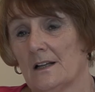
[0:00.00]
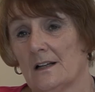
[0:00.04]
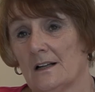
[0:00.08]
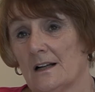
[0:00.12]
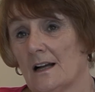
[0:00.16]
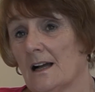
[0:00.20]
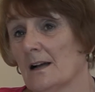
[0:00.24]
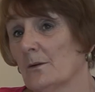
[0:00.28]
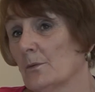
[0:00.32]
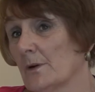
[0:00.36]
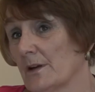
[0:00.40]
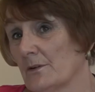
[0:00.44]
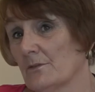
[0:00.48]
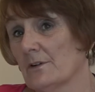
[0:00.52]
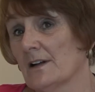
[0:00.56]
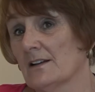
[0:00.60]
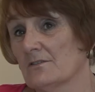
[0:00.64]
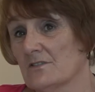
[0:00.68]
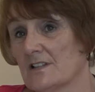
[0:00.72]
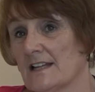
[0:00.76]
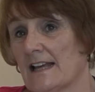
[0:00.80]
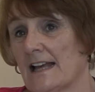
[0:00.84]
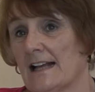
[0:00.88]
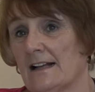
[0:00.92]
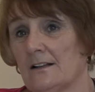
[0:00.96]
I went
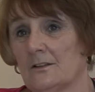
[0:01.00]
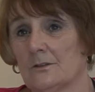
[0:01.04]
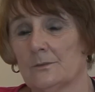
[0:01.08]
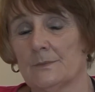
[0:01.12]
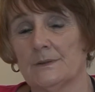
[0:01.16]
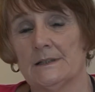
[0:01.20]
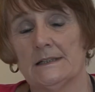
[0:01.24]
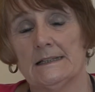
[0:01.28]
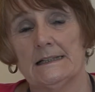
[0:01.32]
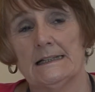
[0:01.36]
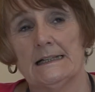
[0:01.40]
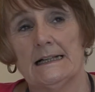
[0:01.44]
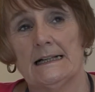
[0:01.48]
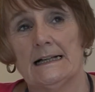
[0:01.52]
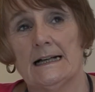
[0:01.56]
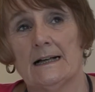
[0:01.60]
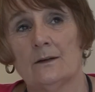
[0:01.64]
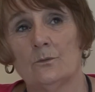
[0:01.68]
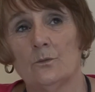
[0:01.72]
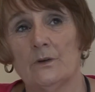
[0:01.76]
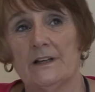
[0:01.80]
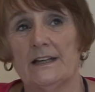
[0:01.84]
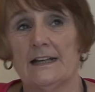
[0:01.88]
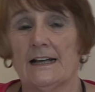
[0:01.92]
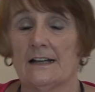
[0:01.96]
round to help.
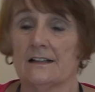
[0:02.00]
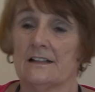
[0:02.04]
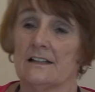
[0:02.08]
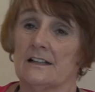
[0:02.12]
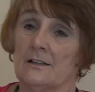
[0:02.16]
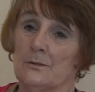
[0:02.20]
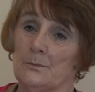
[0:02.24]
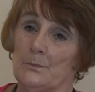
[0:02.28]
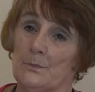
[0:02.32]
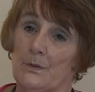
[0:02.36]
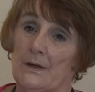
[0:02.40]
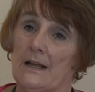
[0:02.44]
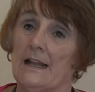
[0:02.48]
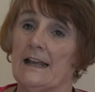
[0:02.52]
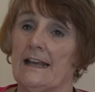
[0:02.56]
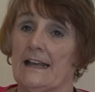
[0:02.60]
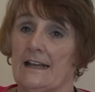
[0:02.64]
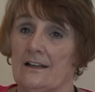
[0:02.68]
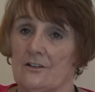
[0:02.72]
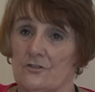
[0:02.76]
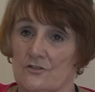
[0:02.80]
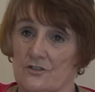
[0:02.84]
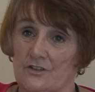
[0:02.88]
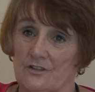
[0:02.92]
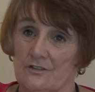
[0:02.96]
And we'd had a
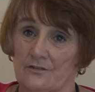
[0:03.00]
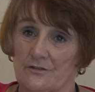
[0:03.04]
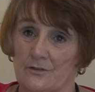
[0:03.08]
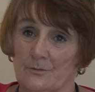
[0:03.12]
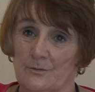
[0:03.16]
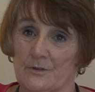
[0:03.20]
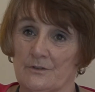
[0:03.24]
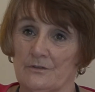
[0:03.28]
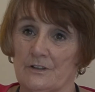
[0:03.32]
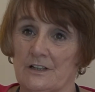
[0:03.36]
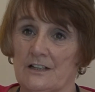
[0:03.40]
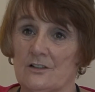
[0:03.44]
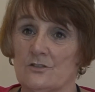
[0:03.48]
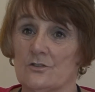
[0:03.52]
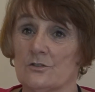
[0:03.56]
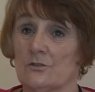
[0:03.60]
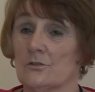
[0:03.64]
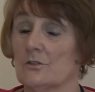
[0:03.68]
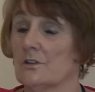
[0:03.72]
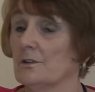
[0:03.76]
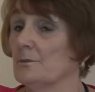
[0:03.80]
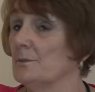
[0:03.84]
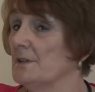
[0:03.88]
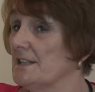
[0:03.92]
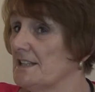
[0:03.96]
complaint from the village hall
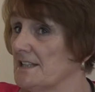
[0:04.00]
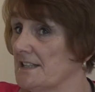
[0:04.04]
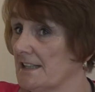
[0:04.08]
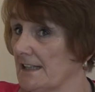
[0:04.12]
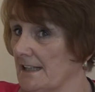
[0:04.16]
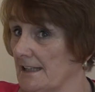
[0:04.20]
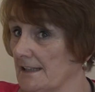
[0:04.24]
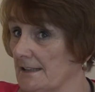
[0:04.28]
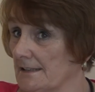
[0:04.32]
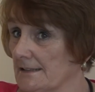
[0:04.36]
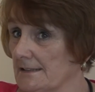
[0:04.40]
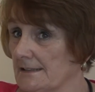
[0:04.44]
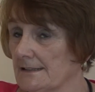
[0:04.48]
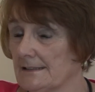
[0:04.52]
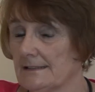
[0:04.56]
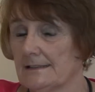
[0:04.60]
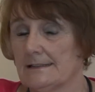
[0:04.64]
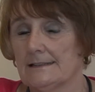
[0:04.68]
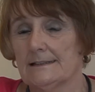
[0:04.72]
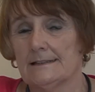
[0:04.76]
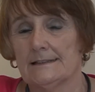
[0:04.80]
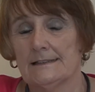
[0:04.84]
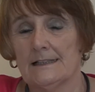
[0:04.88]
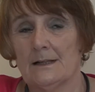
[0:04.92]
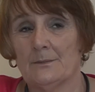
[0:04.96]
committee
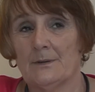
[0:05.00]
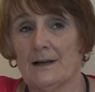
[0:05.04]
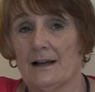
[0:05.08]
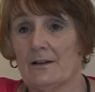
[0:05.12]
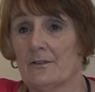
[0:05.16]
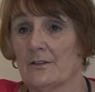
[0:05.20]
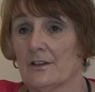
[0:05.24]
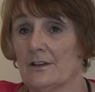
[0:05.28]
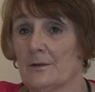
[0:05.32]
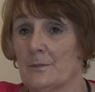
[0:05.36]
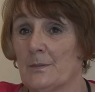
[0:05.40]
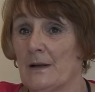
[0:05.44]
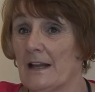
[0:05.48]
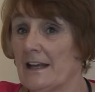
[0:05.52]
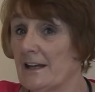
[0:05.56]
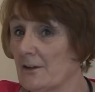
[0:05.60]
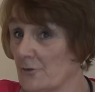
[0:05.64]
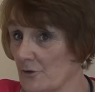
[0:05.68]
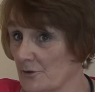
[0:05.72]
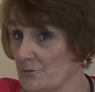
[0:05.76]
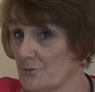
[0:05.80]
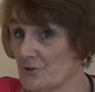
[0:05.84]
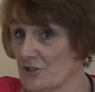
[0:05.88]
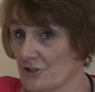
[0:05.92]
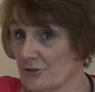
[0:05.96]
about the
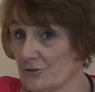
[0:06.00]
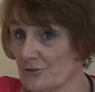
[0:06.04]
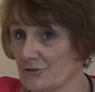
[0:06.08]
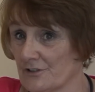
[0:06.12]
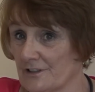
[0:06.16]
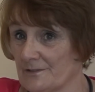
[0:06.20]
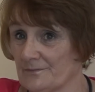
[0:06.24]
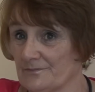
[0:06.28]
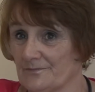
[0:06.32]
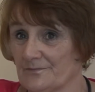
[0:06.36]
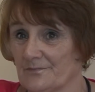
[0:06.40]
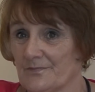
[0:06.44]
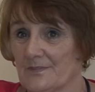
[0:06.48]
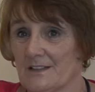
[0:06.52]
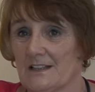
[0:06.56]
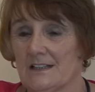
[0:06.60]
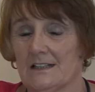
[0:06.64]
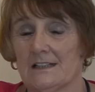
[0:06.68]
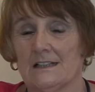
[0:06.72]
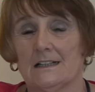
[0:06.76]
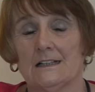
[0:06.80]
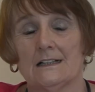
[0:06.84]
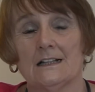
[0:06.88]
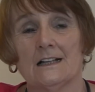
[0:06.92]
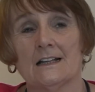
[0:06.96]
playgroup children.
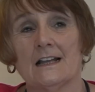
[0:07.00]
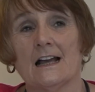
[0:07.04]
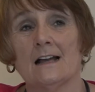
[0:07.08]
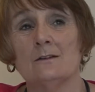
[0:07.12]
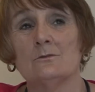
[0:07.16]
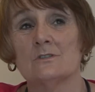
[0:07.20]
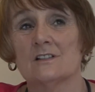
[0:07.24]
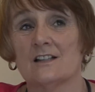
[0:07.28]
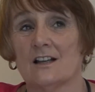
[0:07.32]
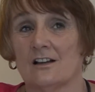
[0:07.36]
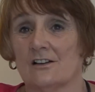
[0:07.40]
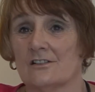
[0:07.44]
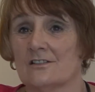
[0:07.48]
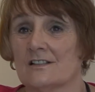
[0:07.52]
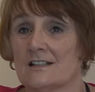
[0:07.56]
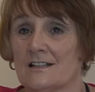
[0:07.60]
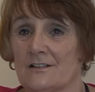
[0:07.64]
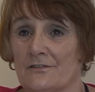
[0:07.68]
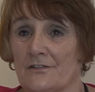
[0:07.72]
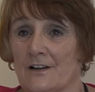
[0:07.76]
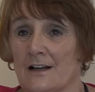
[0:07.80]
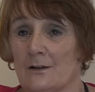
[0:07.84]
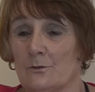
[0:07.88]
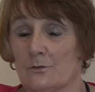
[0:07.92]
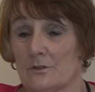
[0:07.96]
And I was asked
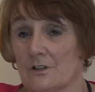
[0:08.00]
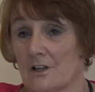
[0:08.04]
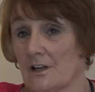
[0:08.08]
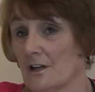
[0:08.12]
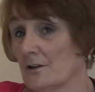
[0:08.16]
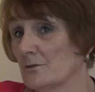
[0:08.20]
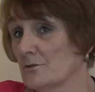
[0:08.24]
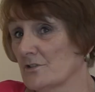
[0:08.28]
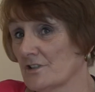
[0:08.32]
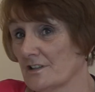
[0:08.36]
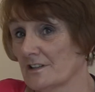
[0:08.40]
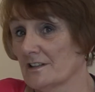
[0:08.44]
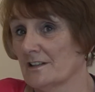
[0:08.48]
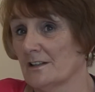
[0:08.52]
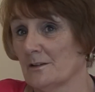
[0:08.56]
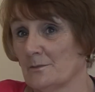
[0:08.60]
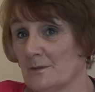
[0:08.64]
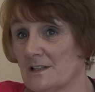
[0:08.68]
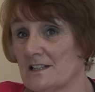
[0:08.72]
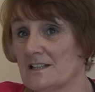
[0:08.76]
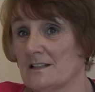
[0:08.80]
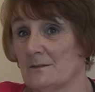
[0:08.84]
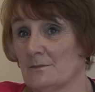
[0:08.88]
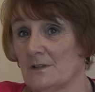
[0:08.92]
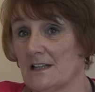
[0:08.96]
if I would go to the
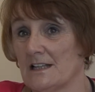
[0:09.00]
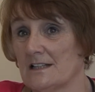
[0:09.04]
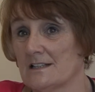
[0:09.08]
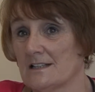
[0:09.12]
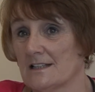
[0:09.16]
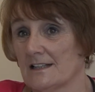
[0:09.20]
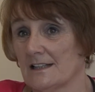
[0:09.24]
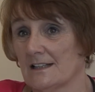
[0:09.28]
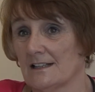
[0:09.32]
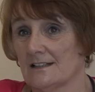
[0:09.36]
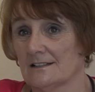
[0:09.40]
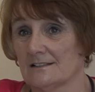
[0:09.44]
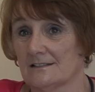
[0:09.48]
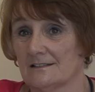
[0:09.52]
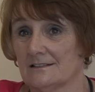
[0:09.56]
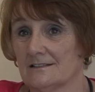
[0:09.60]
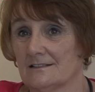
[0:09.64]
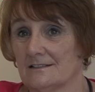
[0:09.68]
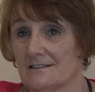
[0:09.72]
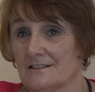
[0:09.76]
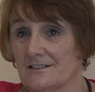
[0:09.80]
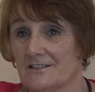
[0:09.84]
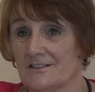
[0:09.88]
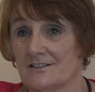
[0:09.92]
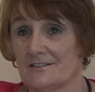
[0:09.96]
committee meeting
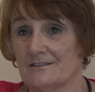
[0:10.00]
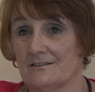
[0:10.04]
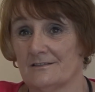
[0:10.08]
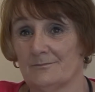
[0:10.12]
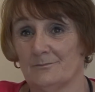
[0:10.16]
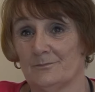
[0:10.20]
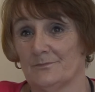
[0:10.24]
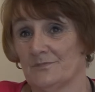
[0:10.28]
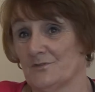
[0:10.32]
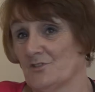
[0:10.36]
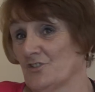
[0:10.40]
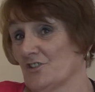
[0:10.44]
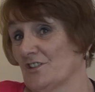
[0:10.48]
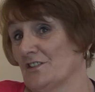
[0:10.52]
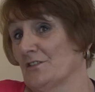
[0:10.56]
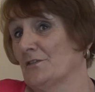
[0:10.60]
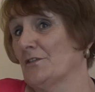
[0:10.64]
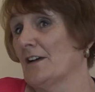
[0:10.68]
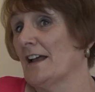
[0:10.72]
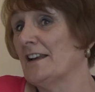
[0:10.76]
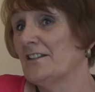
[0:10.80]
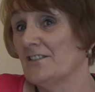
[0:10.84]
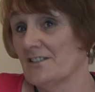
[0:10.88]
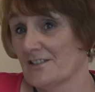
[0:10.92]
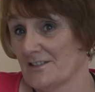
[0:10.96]
to
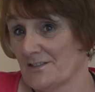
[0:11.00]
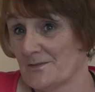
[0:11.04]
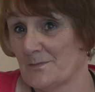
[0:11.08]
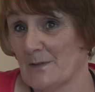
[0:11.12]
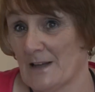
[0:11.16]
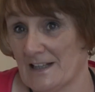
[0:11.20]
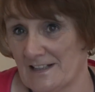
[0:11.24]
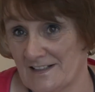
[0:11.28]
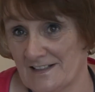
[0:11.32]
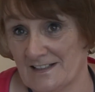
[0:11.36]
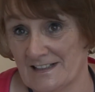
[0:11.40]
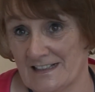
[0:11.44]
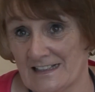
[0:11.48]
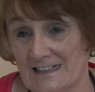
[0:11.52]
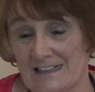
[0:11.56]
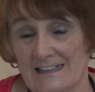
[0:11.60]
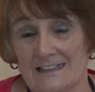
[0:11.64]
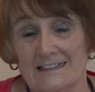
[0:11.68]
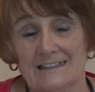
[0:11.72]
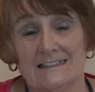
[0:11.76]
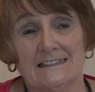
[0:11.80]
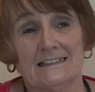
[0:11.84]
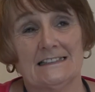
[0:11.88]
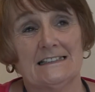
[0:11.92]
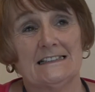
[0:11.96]
defend us, basically.
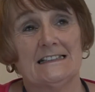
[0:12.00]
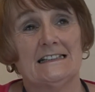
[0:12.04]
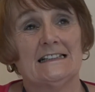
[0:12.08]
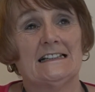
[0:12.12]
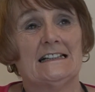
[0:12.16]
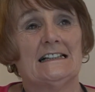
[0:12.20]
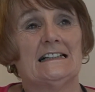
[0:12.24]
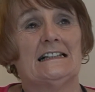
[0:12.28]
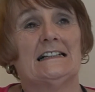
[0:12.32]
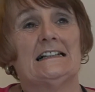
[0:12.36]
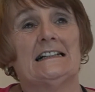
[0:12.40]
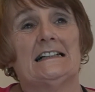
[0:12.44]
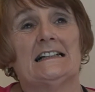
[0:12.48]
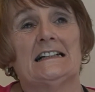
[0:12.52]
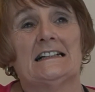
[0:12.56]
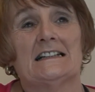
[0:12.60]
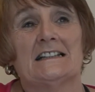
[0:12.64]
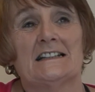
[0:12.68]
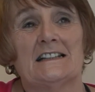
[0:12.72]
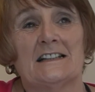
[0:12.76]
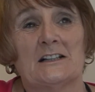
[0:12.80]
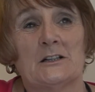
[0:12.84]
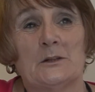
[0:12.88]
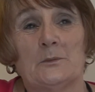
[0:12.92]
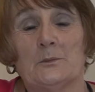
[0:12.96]

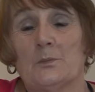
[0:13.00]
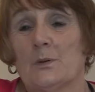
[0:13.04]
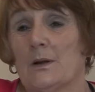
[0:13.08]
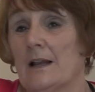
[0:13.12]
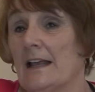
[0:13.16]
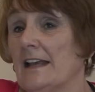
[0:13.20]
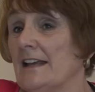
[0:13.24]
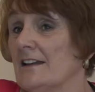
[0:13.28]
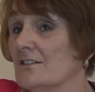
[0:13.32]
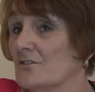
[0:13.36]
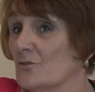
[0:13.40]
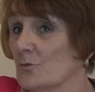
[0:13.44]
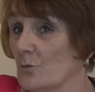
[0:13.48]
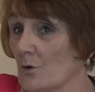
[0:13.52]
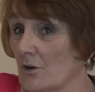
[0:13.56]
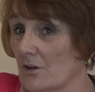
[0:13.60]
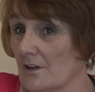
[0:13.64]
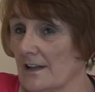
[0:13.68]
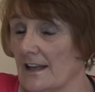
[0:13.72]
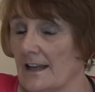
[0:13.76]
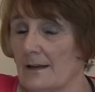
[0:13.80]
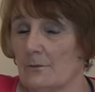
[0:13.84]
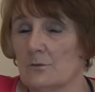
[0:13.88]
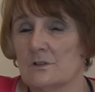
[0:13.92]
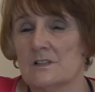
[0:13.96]
And the complaint
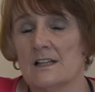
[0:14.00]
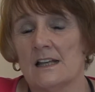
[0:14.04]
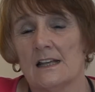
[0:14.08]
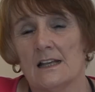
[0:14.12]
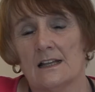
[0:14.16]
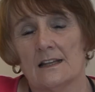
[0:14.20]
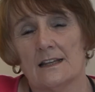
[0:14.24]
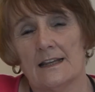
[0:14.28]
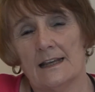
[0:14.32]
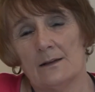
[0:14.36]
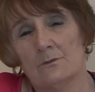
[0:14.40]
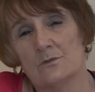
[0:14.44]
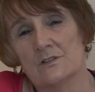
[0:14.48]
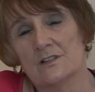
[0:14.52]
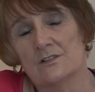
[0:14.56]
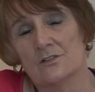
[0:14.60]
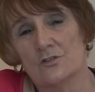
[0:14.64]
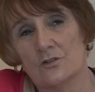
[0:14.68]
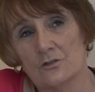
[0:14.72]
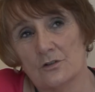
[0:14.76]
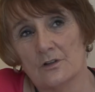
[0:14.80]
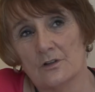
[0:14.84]
was, it was